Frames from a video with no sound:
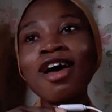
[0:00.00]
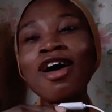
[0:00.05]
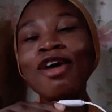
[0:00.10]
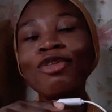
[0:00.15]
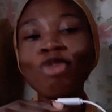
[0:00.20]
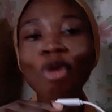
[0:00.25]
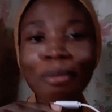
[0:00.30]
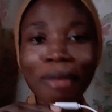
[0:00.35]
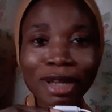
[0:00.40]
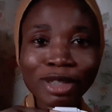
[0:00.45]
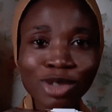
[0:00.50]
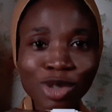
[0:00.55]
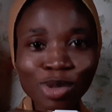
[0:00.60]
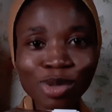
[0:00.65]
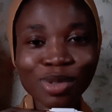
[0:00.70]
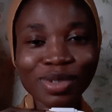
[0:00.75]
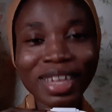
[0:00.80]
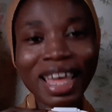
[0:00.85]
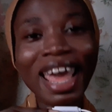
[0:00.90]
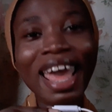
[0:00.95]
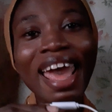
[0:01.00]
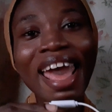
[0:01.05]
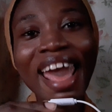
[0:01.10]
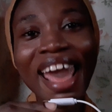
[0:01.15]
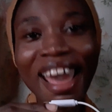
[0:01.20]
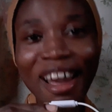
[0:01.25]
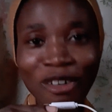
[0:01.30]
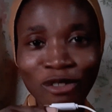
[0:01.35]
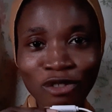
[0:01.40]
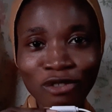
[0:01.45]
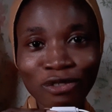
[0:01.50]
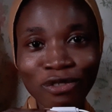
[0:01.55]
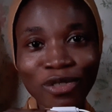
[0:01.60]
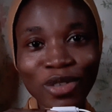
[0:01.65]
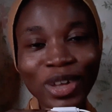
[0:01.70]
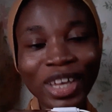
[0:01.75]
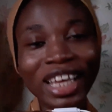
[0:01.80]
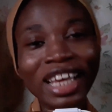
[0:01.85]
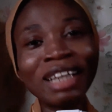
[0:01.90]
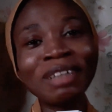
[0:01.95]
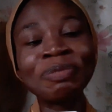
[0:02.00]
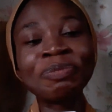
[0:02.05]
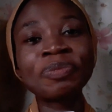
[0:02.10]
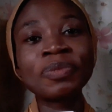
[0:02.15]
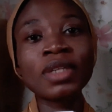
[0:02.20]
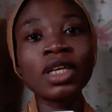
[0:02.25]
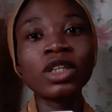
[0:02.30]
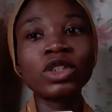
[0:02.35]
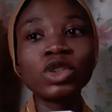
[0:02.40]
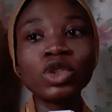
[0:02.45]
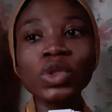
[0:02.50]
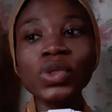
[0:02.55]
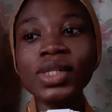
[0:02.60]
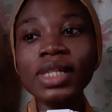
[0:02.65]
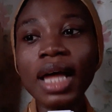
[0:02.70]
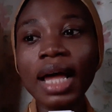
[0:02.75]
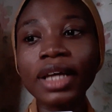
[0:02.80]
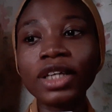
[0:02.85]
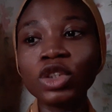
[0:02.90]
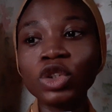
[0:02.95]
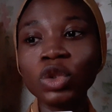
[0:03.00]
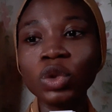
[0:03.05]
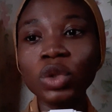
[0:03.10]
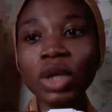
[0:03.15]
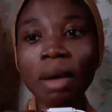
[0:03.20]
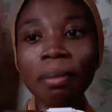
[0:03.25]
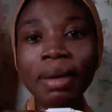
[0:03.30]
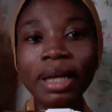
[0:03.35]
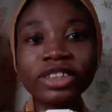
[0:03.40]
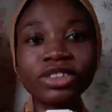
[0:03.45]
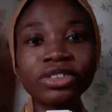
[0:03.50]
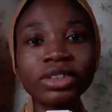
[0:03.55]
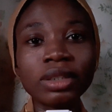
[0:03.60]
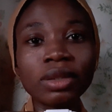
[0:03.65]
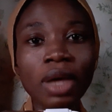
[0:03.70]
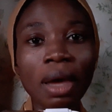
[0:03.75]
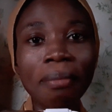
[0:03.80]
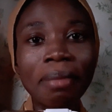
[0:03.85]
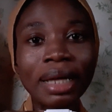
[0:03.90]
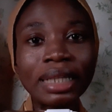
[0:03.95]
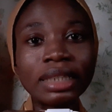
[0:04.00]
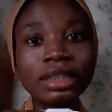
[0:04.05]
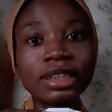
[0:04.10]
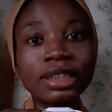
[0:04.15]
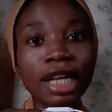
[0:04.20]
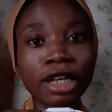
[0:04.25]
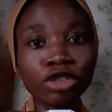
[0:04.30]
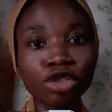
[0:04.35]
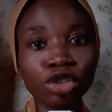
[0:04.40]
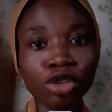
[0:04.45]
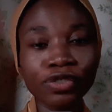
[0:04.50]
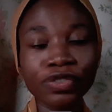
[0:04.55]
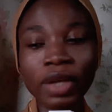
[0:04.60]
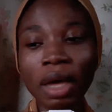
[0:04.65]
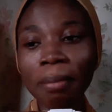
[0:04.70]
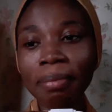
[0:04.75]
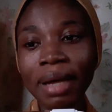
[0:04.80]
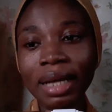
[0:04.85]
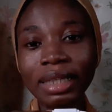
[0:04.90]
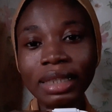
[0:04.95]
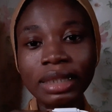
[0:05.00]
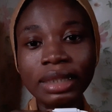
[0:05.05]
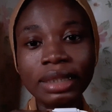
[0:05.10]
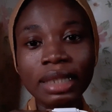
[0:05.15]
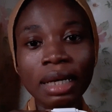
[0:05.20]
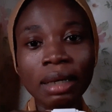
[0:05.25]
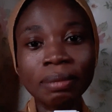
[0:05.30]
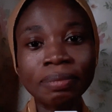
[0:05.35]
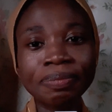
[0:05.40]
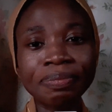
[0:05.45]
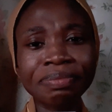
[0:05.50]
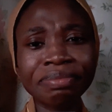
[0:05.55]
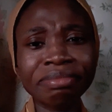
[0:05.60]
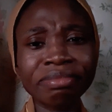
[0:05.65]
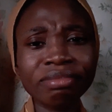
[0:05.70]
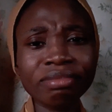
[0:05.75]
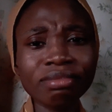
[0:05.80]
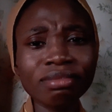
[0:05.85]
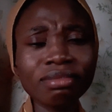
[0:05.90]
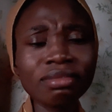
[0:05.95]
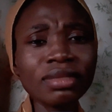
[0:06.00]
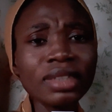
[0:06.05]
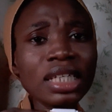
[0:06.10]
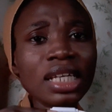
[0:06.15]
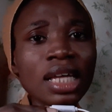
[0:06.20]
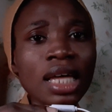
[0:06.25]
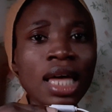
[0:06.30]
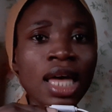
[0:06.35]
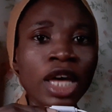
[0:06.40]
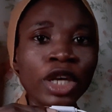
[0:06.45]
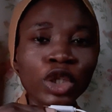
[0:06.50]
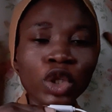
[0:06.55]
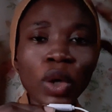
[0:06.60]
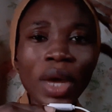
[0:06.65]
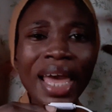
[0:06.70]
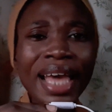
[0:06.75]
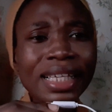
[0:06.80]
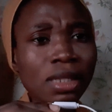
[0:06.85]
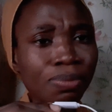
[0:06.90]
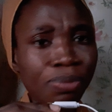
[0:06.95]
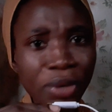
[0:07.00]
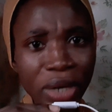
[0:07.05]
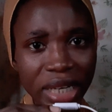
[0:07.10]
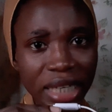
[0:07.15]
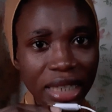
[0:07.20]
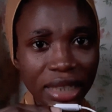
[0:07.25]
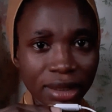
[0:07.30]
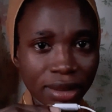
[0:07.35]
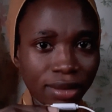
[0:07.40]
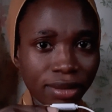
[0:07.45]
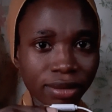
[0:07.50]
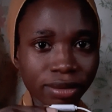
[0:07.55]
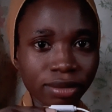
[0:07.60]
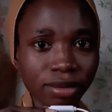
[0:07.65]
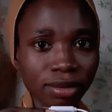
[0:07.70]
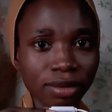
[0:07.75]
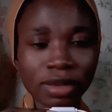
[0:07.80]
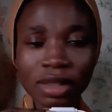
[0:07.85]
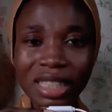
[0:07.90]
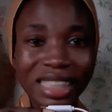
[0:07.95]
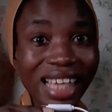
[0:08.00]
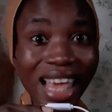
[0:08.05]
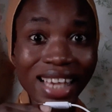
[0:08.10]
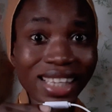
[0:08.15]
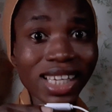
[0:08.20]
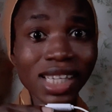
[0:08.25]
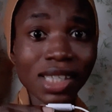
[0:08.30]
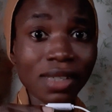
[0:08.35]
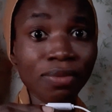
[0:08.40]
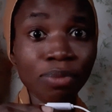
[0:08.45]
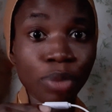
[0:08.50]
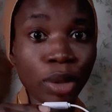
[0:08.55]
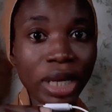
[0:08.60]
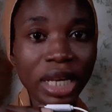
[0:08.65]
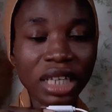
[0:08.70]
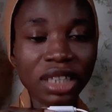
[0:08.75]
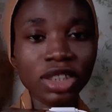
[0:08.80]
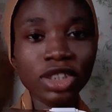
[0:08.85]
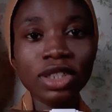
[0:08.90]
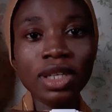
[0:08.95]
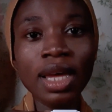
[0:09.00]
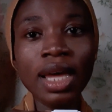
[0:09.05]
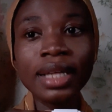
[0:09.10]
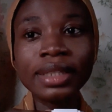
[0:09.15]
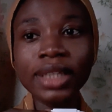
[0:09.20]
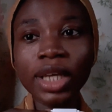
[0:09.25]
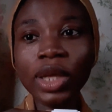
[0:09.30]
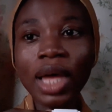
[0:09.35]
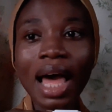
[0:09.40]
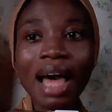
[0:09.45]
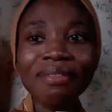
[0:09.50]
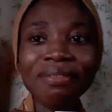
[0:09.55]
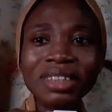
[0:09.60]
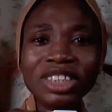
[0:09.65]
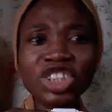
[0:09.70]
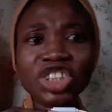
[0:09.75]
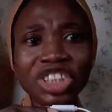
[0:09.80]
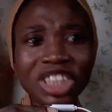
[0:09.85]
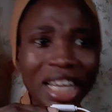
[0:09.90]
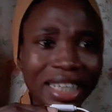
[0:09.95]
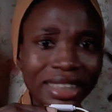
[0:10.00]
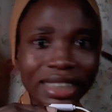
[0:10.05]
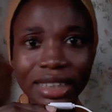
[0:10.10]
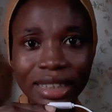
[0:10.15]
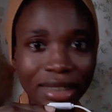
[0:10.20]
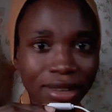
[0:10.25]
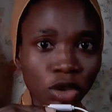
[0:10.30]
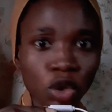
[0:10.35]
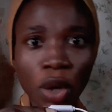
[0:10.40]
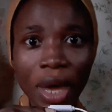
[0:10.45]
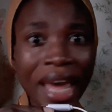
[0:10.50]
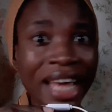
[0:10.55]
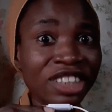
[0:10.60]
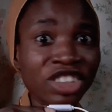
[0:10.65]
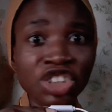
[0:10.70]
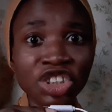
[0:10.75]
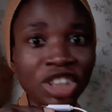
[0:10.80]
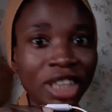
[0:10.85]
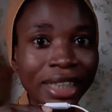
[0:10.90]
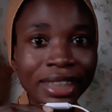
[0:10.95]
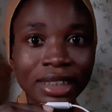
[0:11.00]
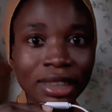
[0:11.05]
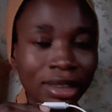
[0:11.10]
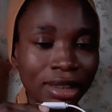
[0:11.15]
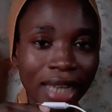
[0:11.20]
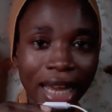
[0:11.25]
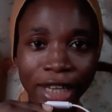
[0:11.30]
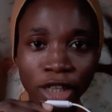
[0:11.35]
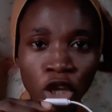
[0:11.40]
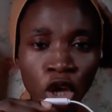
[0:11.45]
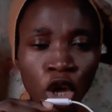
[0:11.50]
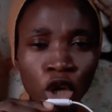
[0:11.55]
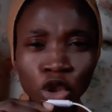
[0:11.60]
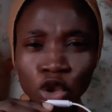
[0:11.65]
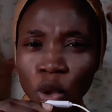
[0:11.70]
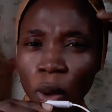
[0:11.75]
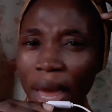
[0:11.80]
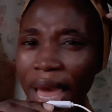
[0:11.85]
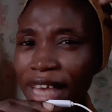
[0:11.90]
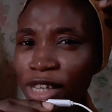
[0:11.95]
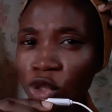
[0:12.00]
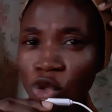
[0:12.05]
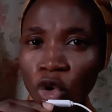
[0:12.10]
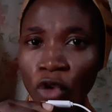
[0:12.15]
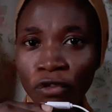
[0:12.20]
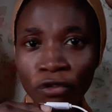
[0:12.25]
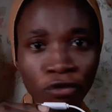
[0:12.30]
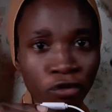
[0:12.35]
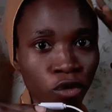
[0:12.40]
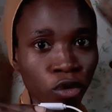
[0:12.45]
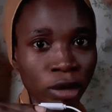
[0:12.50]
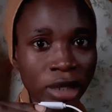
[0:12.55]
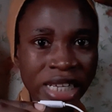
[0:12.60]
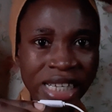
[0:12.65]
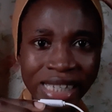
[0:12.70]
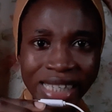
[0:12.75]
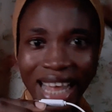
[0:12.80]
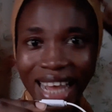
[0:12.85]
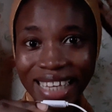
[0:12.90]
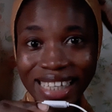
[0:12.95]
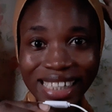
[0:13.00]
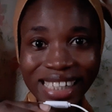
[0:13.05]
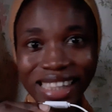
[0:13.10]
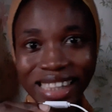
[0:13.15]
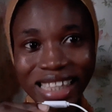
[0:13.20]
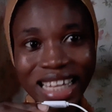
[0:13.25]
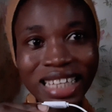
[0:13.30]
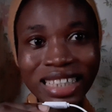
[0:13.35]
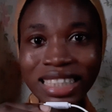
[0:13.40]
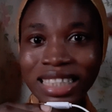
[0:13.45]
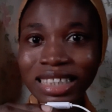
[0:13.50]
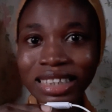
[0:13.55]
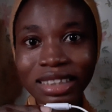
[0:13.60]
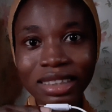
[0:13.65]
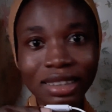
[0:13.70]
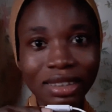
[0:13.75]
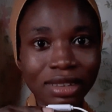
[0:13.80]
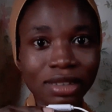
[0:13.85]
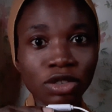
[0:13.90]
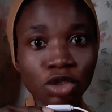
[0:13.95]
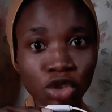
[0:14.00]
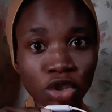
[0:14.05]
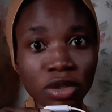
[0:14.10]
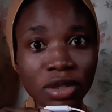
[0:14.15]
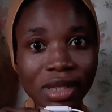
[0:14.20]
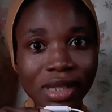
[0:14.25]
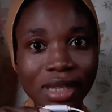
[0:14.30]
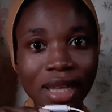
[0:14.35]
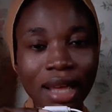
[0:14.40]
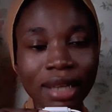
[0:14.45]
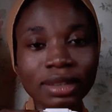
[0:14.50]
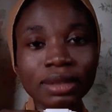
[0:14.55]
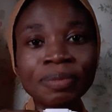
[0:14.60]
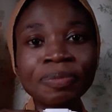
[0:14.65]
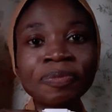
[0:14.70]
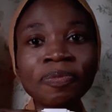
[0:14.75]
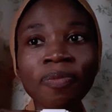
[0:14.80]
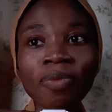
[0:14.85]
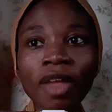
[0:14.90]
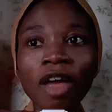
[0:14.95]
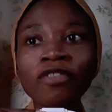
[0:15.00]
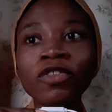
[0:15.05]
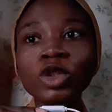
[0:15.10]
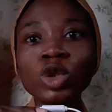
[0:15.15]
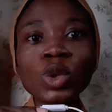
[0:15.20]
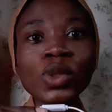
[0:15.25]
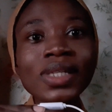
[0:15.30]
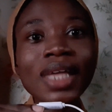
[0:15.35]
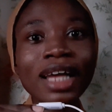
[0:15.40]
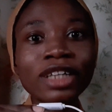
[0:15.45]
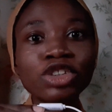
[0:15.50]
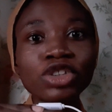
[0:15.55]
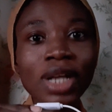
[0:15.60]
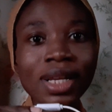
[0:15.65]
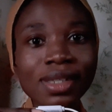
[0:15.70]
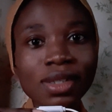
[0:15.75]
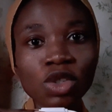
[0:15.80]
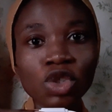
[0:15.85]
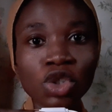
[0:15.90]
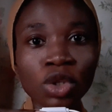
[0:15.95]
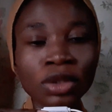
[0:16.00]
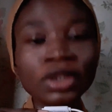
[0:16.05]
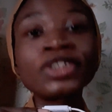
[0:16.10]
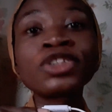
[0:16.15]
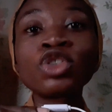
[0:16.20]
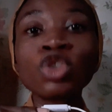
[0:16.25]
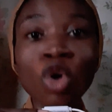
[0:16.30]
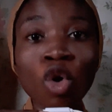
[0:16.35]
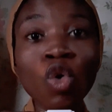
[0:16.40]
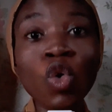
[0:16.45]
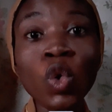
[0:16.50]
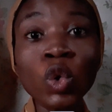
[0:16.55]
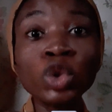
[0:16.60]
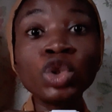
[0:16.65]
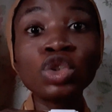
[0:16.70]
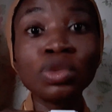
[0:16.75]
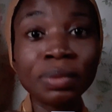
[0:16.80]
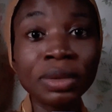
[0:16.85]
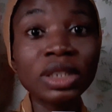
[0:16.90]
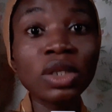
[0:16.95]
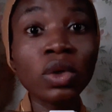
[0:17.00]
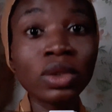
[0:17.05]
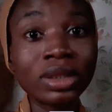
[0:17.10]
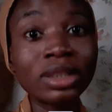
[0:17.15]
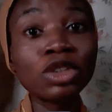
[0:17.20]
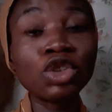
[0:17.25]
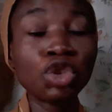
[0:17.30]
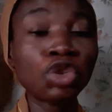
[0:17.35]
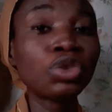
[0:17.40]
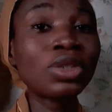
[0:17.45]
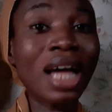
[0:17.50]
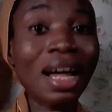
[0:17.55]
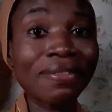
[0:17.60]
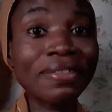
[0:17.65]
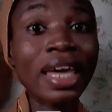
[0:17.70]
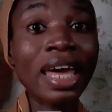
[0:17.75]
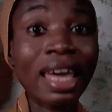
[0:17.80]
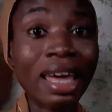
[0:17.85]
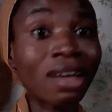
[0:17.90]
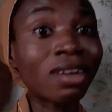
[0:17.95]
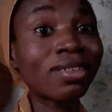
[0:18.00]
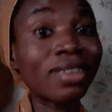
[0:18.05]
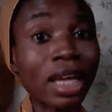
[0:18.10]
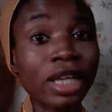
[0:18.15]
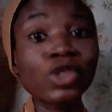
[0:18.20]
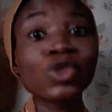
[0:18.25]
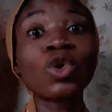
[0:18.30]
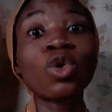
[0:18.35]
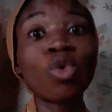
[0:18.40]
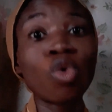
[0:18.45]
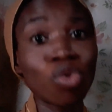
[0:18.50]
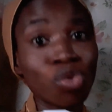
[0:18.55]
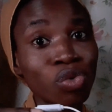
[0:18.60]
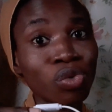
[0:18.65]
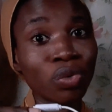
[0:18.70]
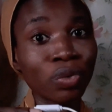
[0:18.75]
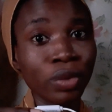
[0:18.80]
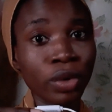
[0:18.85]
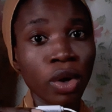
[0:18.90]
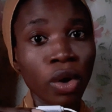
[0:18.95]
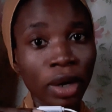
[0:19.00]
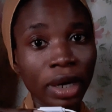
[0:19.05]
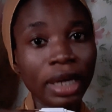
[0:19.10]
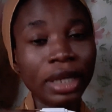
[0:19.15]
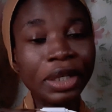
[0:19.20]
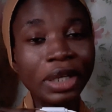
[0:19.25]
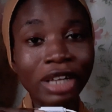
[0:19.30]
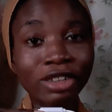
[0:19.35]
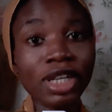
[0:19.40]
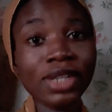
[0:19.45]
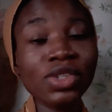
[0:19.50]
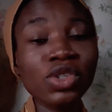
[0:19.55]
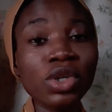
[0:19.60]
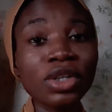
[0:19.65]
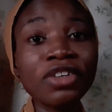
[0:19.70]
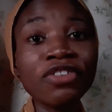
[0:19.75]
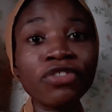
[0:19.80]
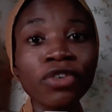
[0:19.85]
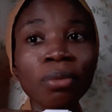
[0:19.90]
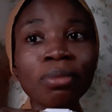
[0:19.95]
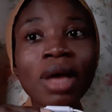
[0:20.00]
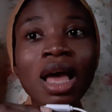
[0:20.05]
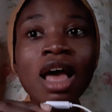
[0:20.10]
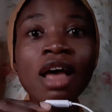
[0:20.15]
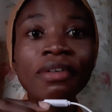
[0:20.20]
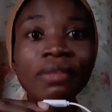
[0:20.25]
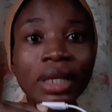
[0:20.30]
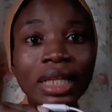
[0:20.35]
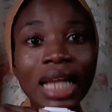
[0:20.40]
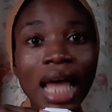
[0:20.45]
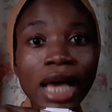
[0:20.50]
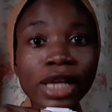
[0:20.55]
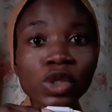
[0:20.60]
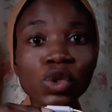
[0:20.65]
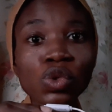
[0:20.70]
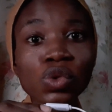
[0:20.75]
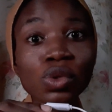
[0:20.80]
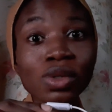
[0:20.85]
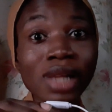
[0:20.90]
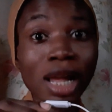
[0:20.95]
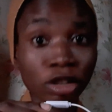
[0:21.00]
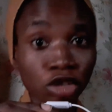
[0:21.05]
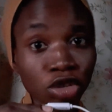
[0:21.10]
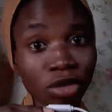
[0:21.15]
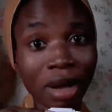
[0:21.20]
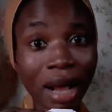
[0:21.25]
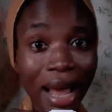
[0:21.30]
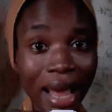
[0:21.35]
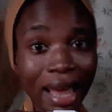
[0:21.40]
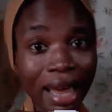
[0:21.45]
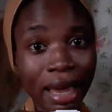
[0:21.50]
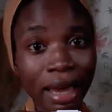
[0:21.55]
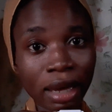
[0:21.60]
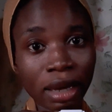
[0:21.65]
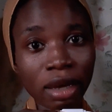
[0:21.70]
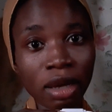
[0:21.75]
Number two, a health. Okay, those are, you're battling dandruff, you're battling your hair is breaking, excessive breakage, then you're having shedding, your hair is shedding, like your hair is not full, it's like it's thinning. Do you understand? And for those that are transitioning, your goal should be on, you should have hair health as your goal. Okay, you're transitioning from relaxed to natural hair.